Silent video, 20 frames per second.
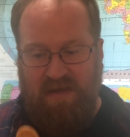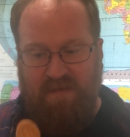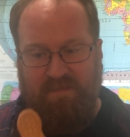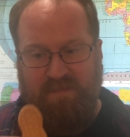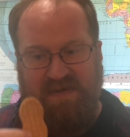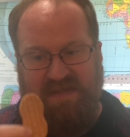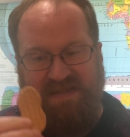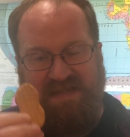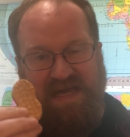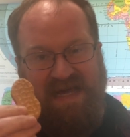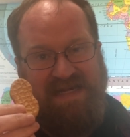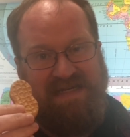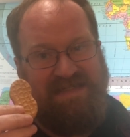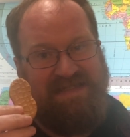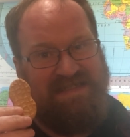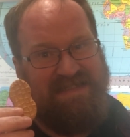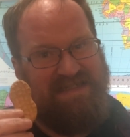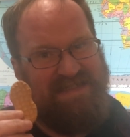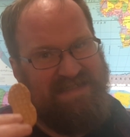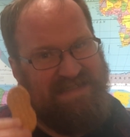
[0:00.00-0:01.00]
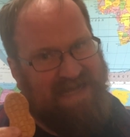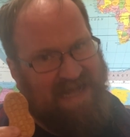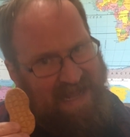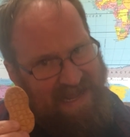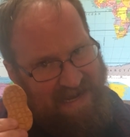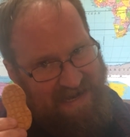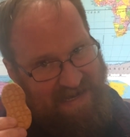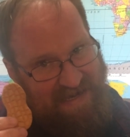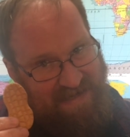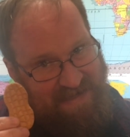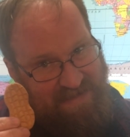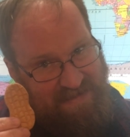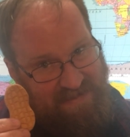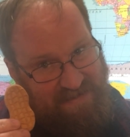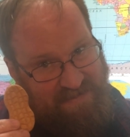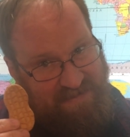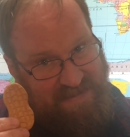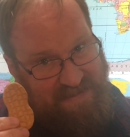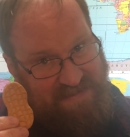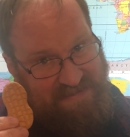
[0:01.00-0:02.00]
but that design,
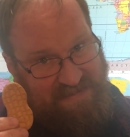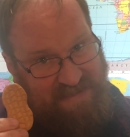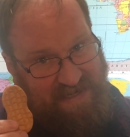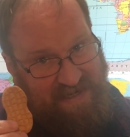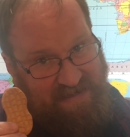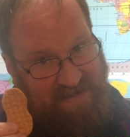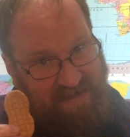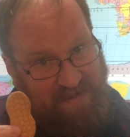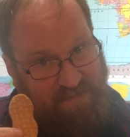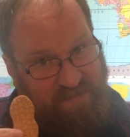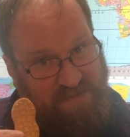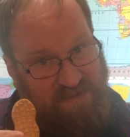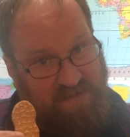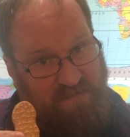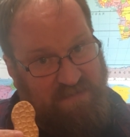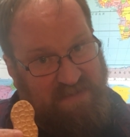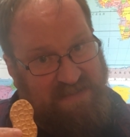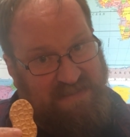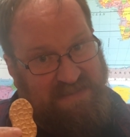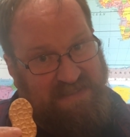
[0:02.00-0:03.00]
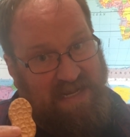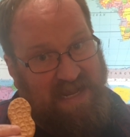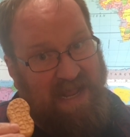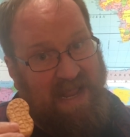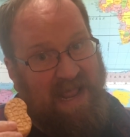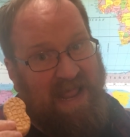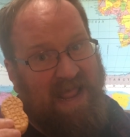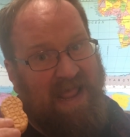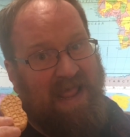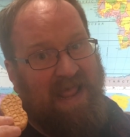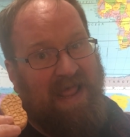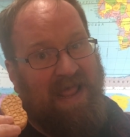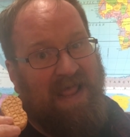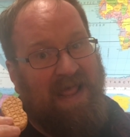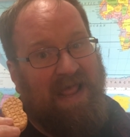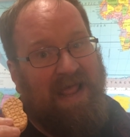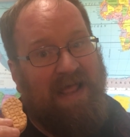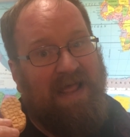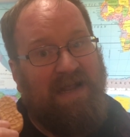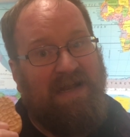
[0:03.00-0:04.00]
they say, comes from this
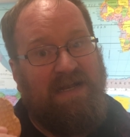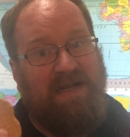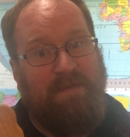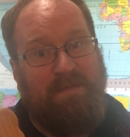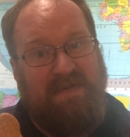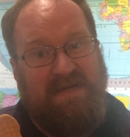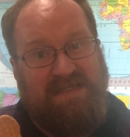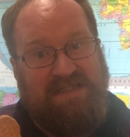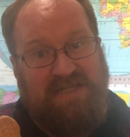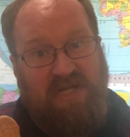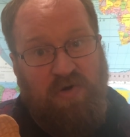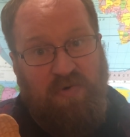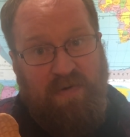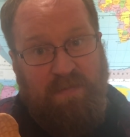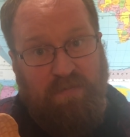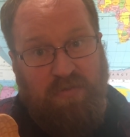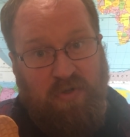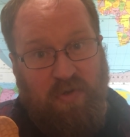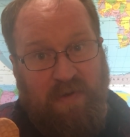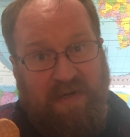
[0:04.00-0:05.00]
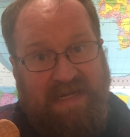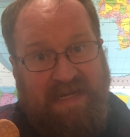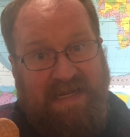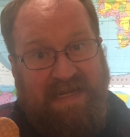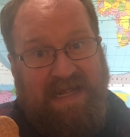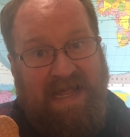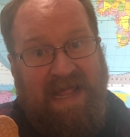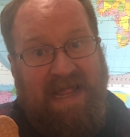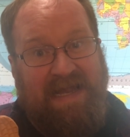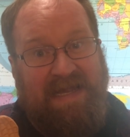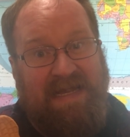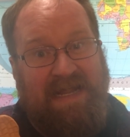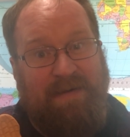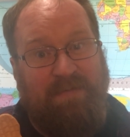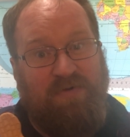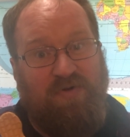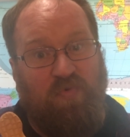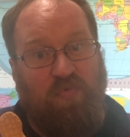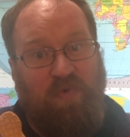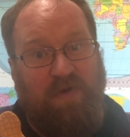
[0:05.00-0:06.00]
Nabisco employee
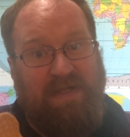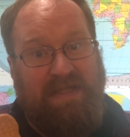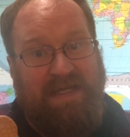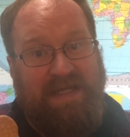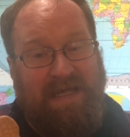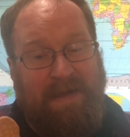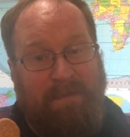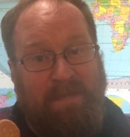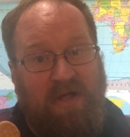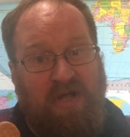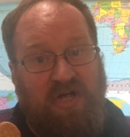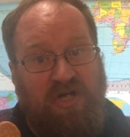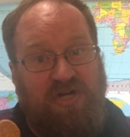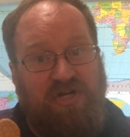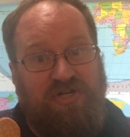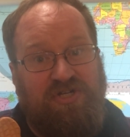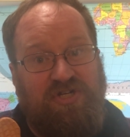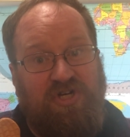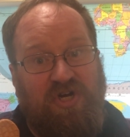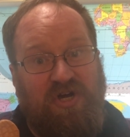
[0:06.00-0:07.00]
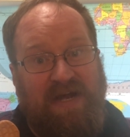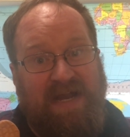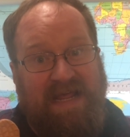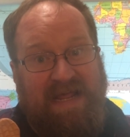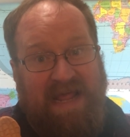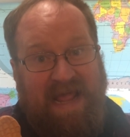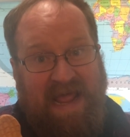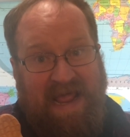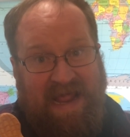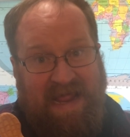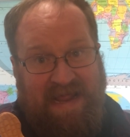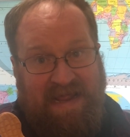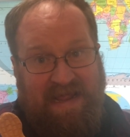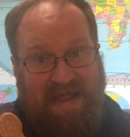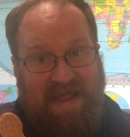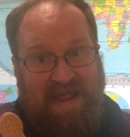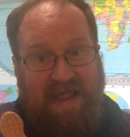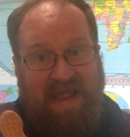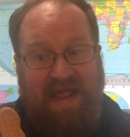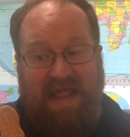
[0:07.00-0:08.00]
named William Turnier,
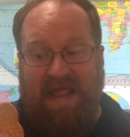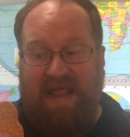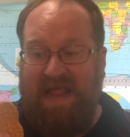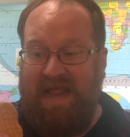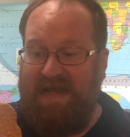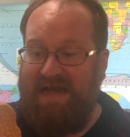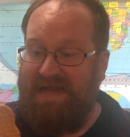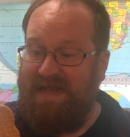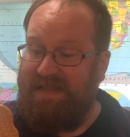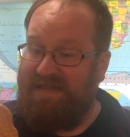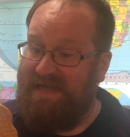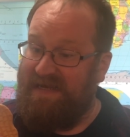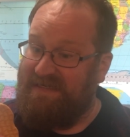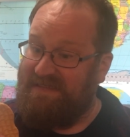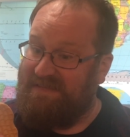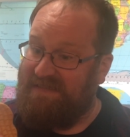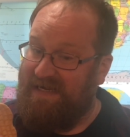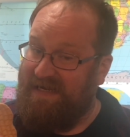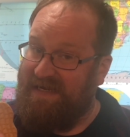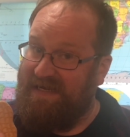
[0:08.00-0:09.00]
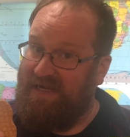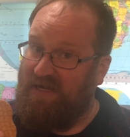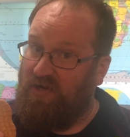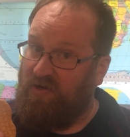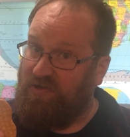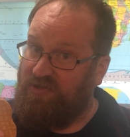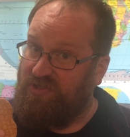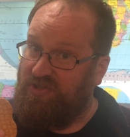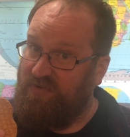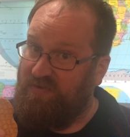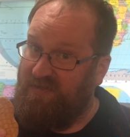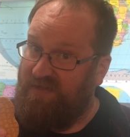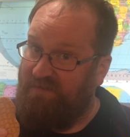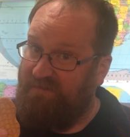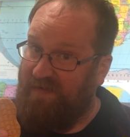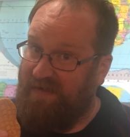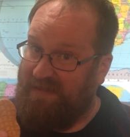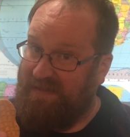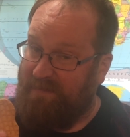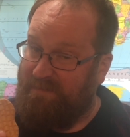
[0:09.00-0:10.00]
and they say he also
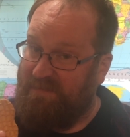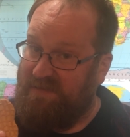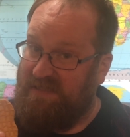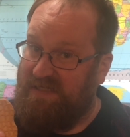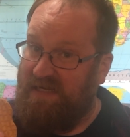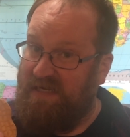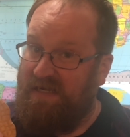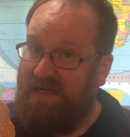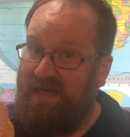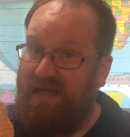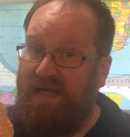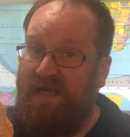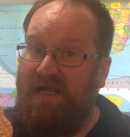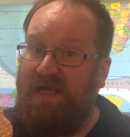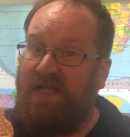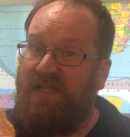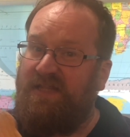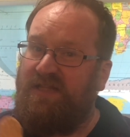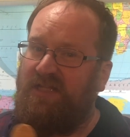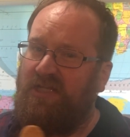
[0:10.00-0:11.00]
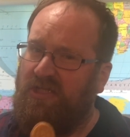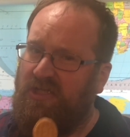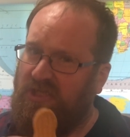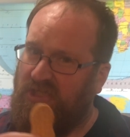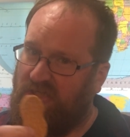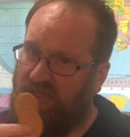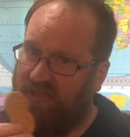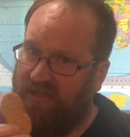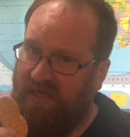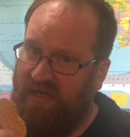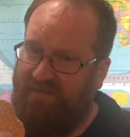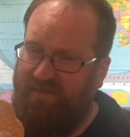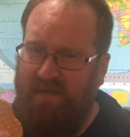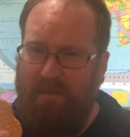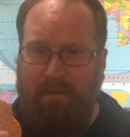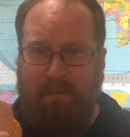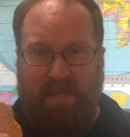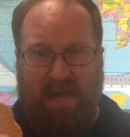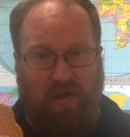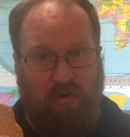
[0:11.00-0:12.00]
developed the look of a
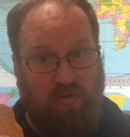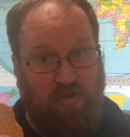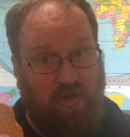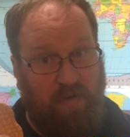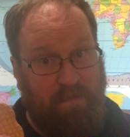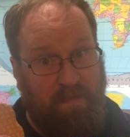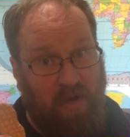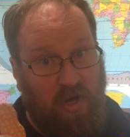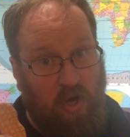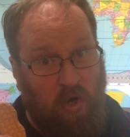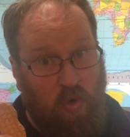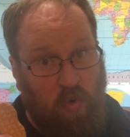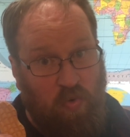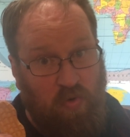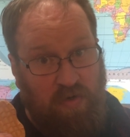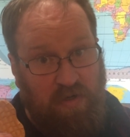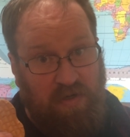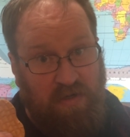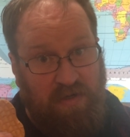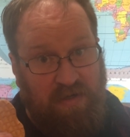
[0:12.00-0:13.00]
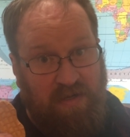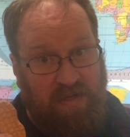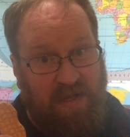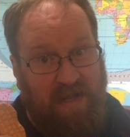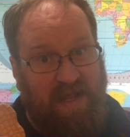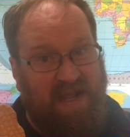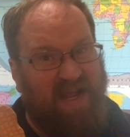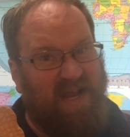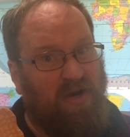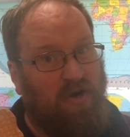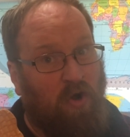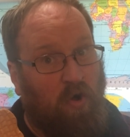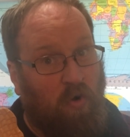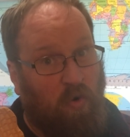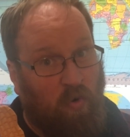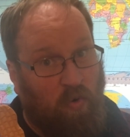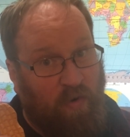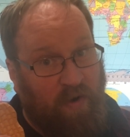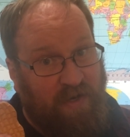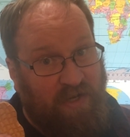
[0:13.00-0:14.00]
milk bone, an
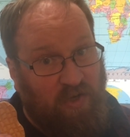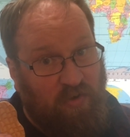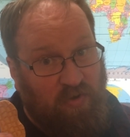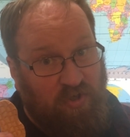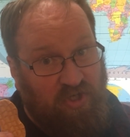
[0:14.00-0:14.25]
Oreo